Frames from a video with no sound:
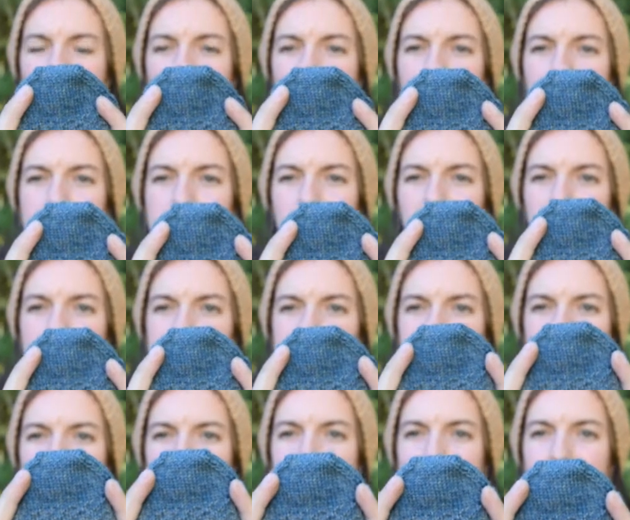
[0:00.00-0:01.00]
The socks that
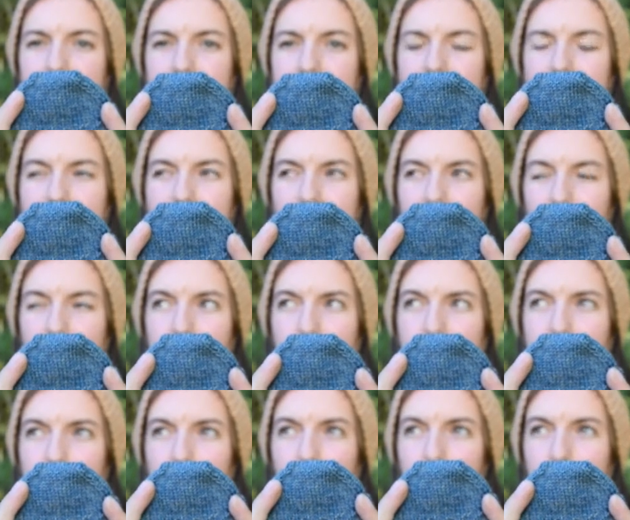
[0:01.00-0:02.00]
I'm wearing right now
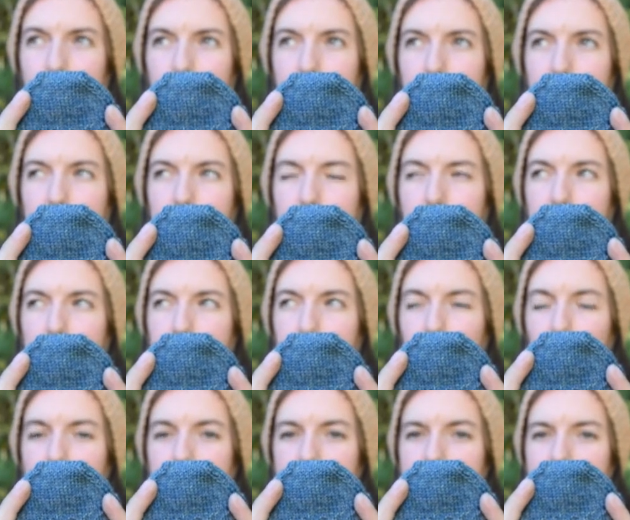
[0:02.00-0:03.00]
have a more
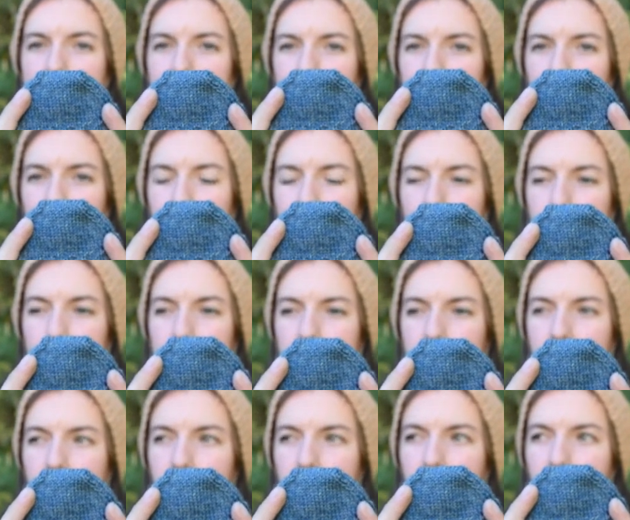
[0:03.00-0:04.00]
pointed toe,
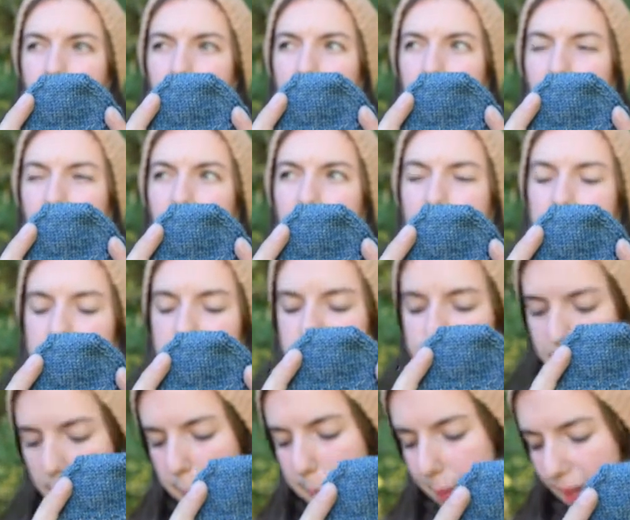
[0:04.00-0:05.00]
and it's a
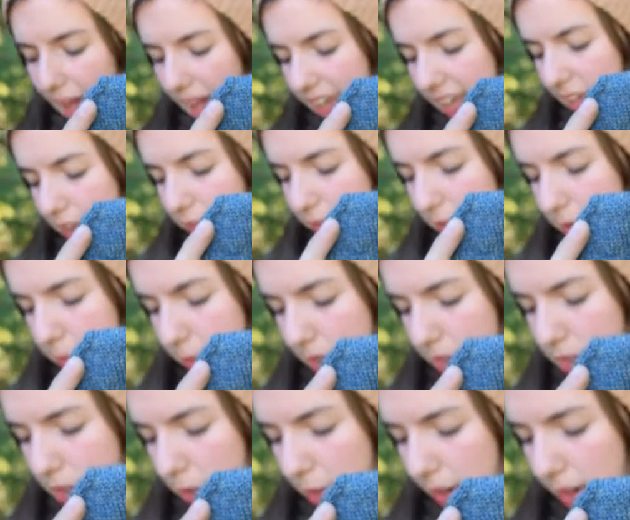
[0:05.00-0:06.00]
bit baggy around my
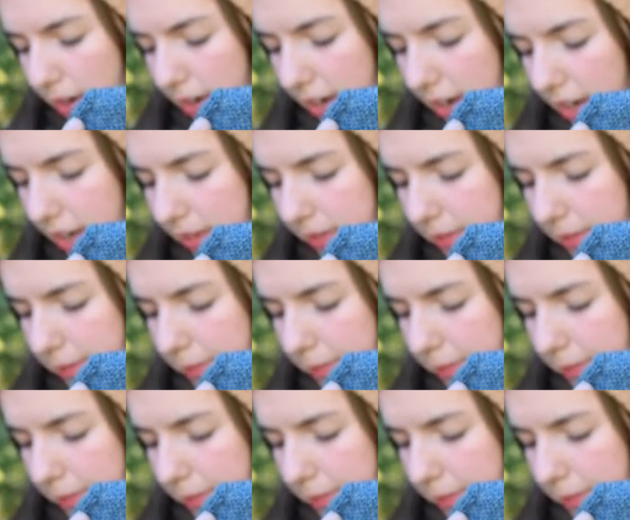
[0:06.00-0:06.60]
toe area.